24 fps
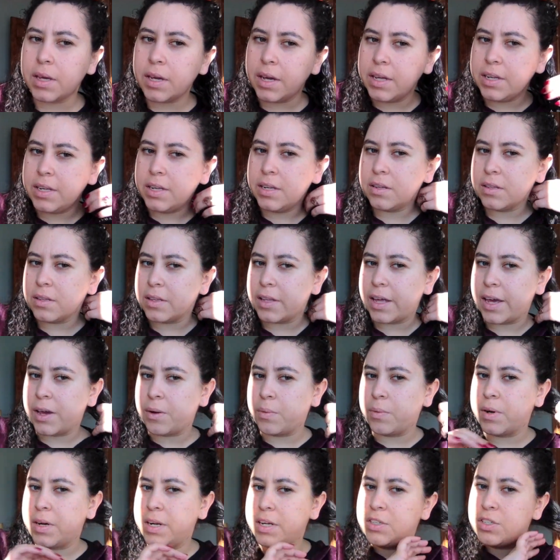I didn't
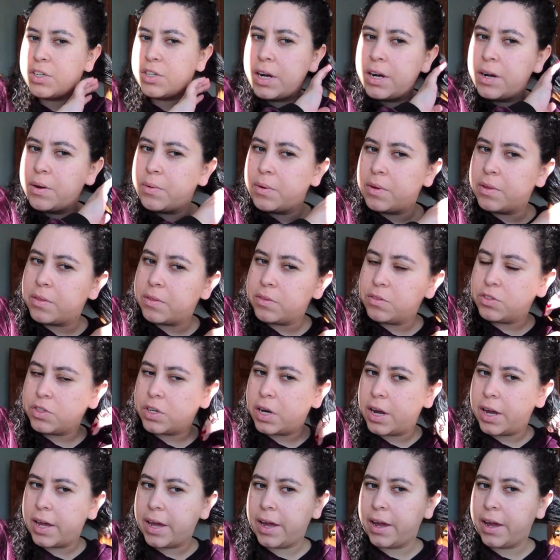like when I tried it with dry